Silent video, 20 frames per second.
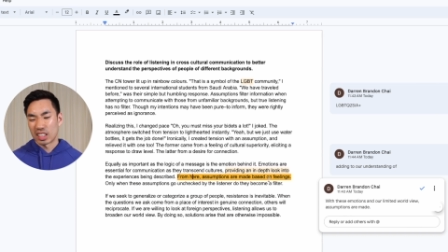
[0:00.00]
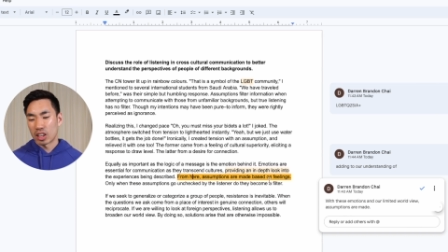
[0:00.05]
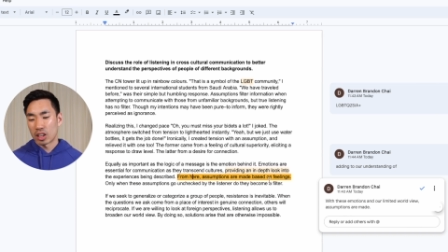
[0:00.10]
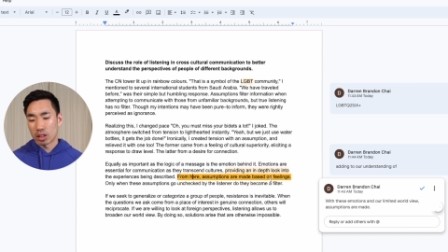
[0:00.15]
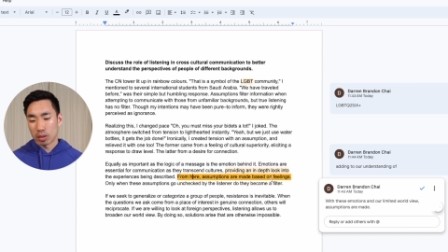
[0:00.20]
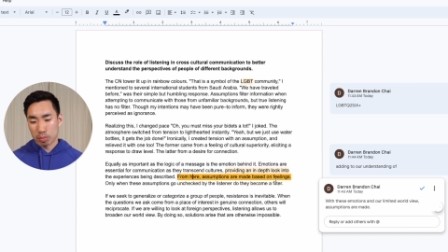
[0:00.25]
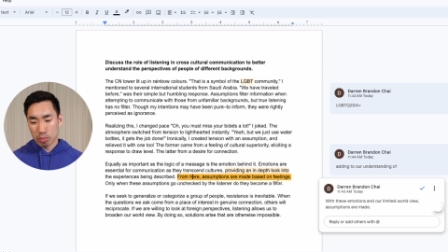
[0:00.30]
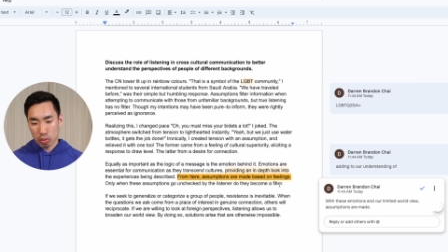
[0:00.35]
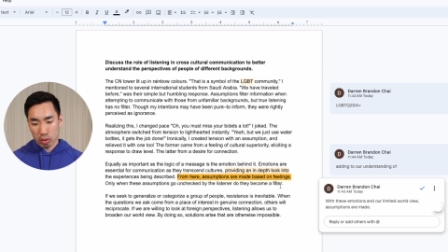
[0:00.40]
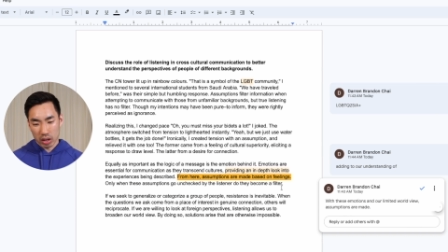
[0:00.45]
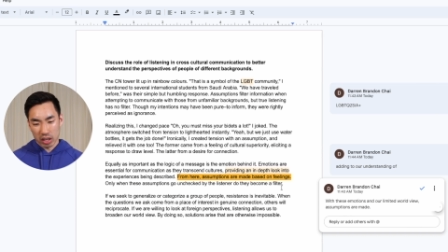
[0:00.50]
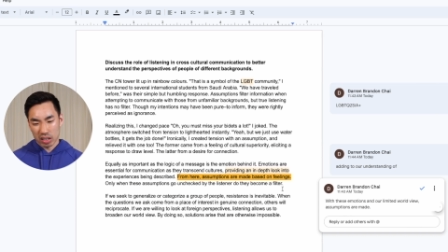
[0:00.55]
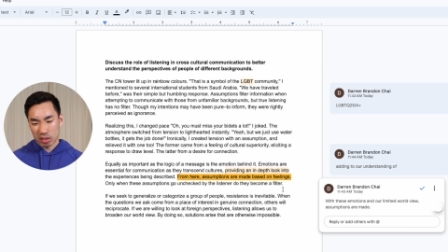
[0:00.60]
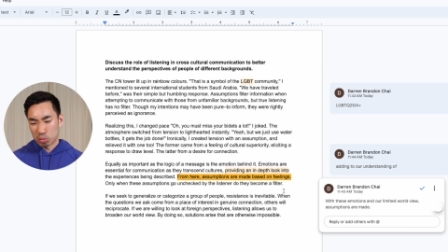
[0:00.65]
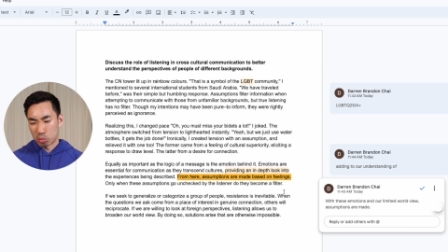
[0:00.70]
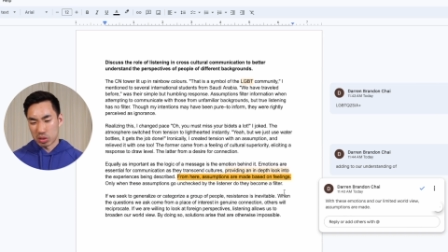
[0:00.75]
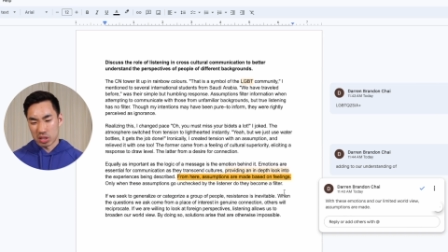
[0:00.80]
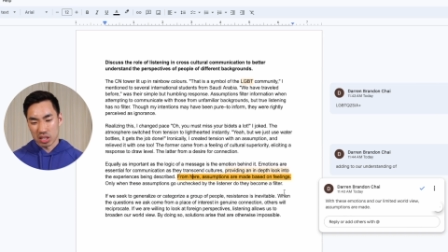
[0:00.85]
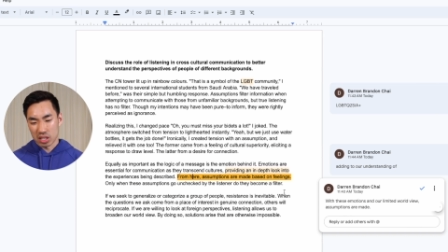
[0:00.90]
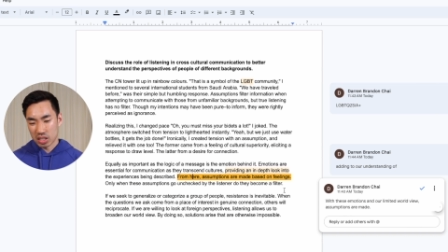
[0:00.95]
The other
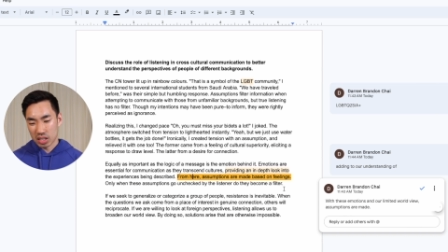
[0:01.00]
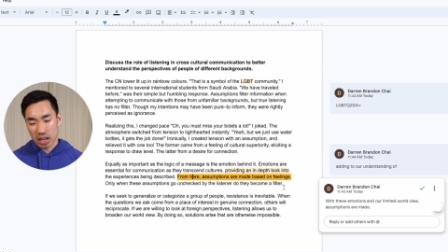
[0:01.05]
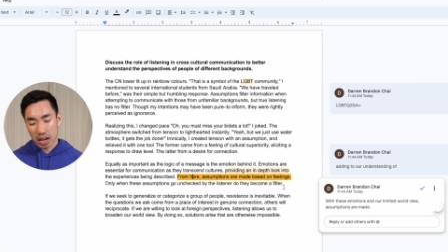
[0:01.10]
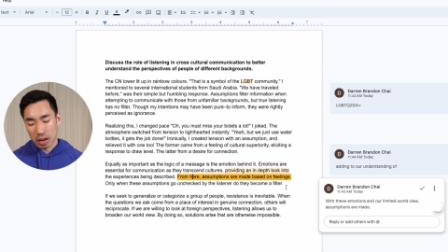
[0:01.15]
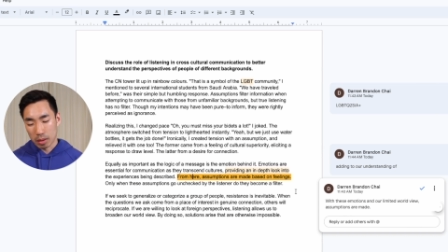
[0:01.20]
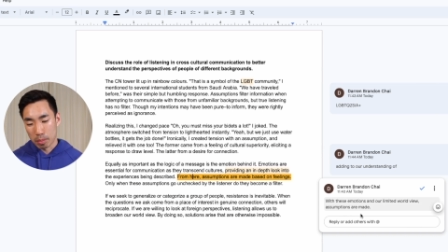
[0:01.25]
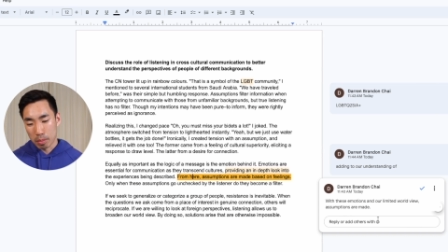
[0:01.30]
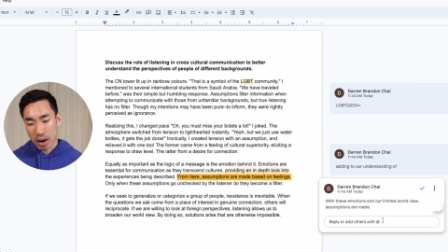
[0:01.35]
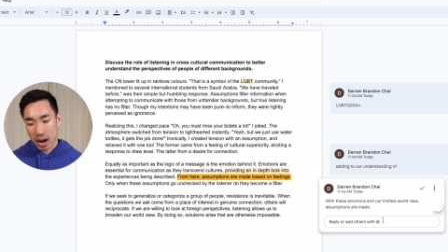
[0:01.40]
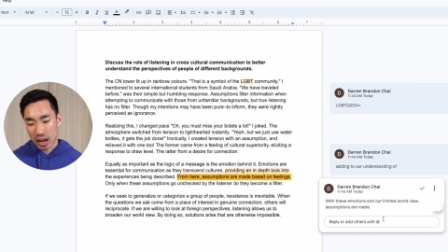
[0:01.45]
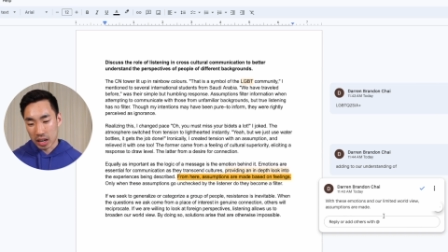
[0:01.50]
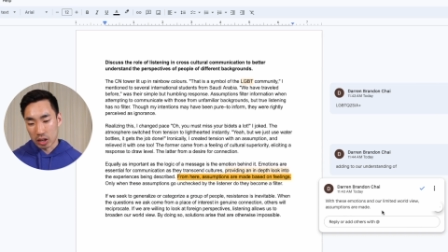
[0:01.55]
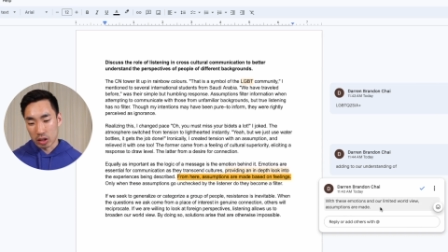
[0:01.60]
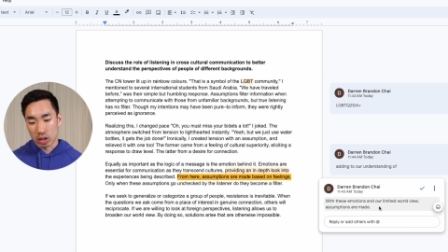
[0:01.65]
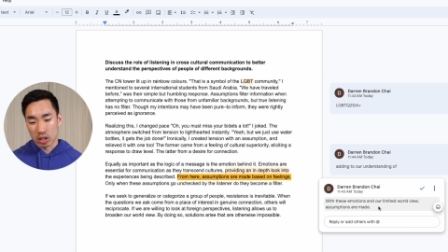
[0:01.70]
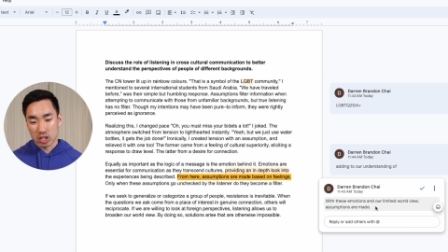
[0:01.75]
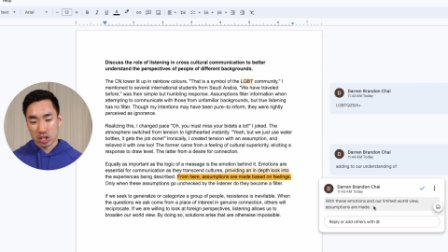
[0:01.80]
point, which is kind of minor,